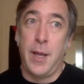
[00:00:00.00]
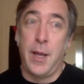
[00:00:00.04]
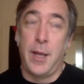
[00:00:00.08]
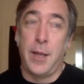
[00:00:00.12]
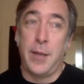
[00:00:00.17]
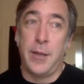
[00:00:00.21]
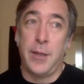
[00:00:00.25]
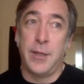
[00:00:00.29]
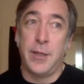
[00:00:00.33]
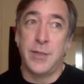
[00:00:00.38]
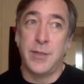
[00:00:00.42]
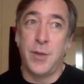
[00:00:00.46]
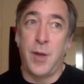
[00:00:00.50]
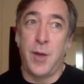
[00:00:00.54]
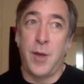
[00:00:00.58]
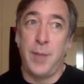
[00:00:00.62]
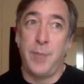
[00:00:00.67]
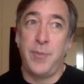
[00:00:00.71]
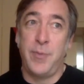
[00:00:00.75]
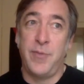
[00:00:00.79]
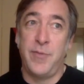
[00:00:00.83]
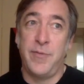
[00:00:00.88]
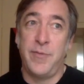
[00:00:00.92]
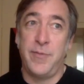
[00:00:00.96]
the type
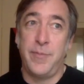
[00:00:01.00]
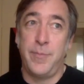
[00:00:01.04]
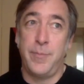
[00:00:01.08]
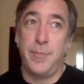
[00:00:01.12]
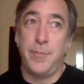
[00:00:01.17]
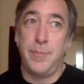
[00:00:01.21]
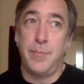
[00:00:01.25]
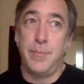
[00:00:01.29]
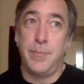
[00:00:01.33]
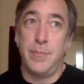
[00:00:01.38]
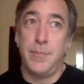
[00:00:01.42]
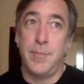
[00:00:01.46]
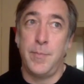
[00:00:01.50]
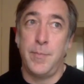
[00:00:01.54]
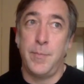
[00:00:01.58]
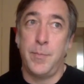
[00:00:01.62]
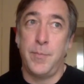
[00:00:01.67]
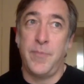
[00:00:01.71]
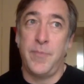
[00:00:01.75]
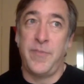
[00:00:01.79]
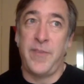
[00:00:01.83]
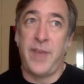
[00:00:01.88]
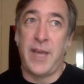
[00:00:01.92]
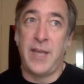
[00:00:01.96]
of
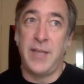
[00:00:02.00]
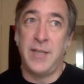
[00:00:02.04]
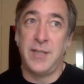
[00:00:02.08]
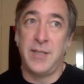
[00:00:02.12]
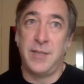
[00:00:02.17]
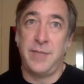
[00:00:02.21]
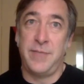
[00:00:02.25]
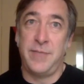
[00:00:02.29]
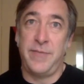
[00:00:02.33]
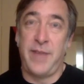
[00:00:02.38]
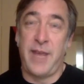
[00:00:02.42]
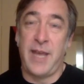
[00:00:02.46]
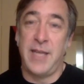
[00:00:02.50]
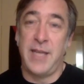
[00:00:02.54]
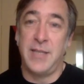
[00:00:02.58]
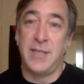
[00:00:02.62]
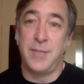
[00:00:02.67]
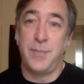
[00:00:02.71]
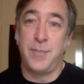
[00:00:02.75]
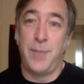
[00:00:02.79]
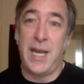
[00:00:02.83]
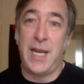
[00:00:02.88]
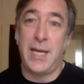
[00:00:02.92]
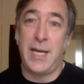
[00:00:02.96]
face-to-face
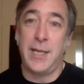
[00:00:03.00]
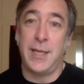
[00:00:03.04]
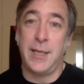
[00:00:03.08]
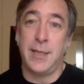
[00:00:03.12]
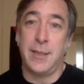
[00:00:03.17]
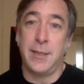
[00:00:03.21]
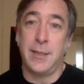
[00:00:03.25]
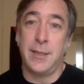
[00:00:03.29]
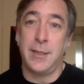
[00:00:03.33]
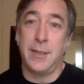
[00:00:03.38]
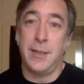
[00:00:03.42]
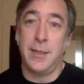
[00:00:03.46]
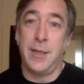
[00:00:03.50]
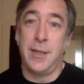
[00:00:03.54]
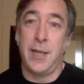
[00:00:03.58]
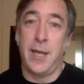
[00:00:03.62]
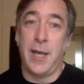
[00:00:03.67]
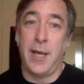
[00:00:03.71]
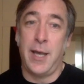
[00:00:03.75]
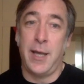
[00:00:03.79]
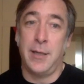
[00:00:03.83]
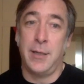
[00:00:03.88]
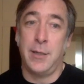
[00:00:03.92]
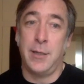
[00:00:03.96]
meeting
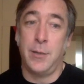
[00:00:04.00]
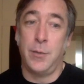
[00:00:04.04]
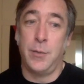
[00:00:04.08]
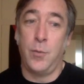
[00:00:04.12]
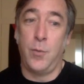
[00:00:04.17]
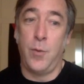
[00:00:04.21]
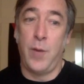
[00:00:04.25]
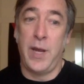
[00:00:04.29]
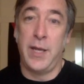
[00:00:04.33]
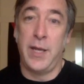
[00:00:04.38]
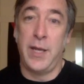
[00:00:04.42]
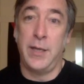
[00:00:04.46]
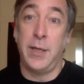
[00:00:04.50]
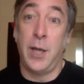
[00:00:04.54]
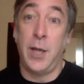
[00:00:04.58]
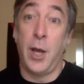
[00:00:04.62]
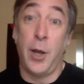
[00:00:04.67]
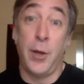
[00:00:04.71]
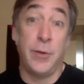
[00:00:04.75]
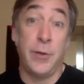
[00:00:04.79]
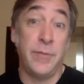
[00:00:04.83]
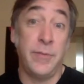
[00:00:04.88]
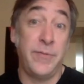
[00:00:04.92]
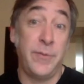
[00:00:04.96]
that we're
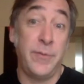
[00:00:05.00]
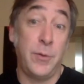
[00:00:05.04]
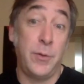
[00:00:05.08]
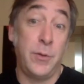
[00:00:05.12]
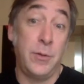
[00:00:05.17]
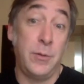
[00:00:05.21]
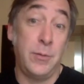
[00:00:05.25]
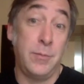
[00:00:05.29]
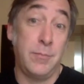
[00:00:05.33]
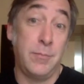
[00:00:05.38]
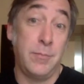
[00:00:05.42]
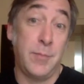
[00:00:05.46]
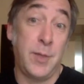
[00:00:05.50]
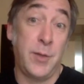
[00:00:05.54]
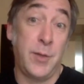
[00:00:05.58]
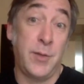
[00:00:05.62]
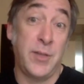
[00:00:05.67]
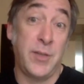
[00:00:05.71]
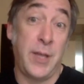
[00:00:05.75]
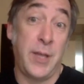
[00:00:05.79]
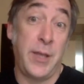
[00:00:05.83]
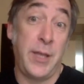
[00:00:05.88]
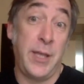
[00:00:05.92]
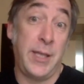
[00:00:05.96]
known for, because
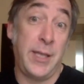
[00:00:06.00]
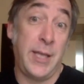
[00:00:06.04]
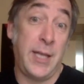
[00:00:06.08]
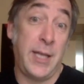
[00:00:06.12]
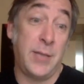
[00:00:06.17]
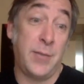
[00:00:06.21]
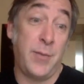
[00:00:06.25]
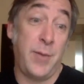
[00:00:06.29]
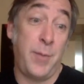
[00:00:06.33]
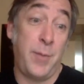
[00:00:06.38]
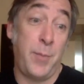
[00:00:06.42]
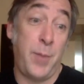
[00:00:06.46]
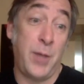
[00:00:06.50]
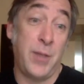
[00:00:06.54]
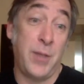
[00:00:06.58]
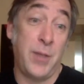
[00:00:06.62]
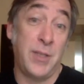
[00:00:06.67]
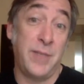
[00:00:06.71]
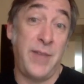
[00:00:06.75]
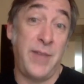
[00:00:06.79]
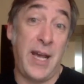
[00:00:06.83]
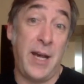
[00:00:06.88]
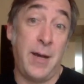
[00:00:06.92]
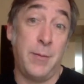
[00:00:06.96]
I think that's where most
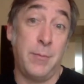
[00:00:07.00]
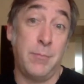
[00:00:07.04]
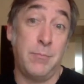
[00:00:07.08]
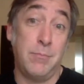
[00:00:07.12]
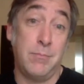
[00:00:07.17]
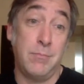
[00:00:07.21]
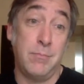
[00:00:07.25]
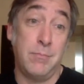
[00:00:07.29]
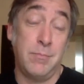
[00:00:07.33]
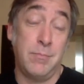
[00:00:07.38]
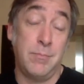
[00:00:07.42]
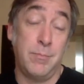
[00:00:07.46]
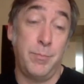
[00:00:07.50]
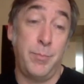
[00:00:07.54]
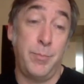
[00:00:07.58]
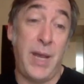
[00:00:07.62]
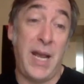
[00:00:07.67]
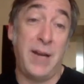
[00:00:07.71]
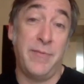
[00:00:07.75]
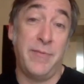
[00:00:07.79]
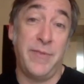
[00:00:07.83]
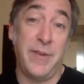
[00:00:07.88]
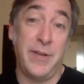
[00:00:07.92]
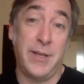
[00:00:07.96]
of our
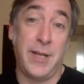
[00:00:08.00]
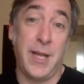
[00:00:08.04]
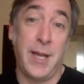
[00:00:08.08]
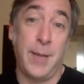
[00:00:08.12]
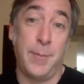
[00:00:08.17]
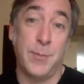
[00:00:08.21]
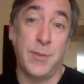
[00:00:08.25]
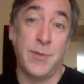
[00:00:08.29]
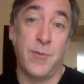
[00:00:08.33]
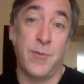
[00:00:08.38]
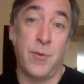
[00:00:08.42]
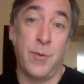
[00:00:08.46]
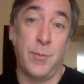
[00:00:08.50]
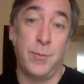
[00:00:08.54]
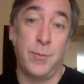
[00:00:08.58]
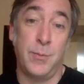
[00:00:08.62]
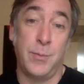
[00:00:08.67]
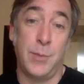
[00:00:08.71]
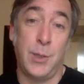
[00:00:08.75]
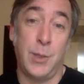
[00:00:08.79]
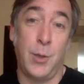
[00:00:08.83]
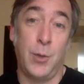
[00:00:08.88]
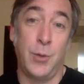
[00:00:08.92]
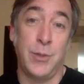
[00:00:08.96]
benefit comes from
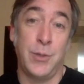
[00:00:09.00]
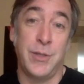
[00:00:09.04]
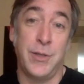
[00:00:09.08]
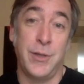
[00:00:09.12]
long term.